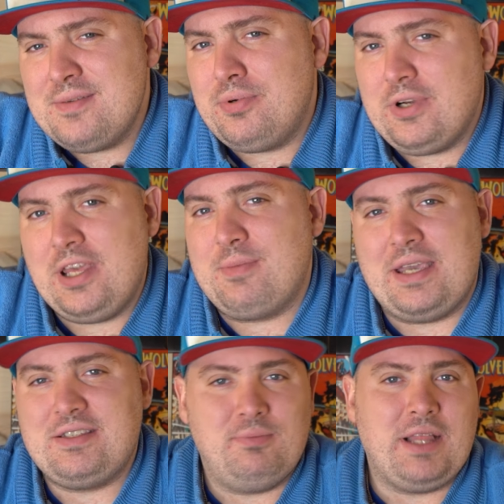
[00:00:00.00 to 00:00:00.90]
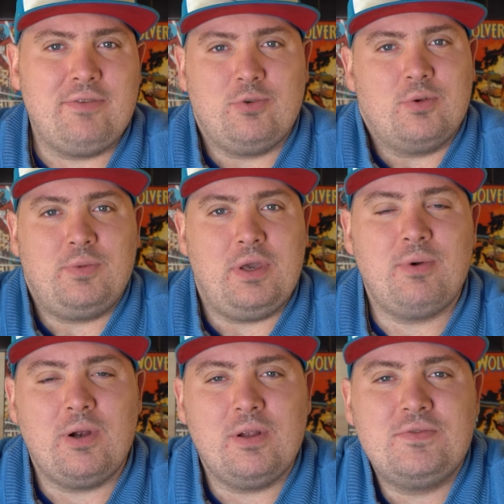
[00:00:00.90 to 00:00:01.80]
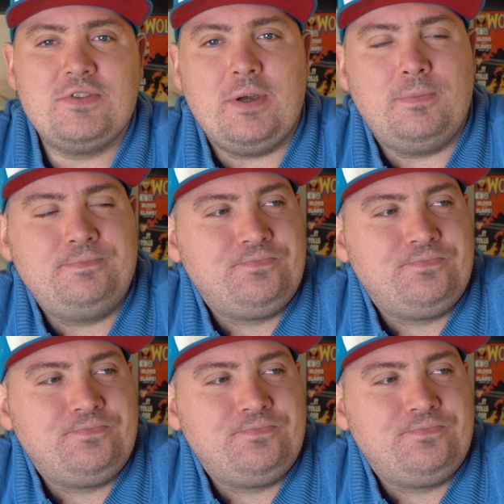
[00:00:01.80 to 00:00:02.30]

a pretty amazing platform to be a part of so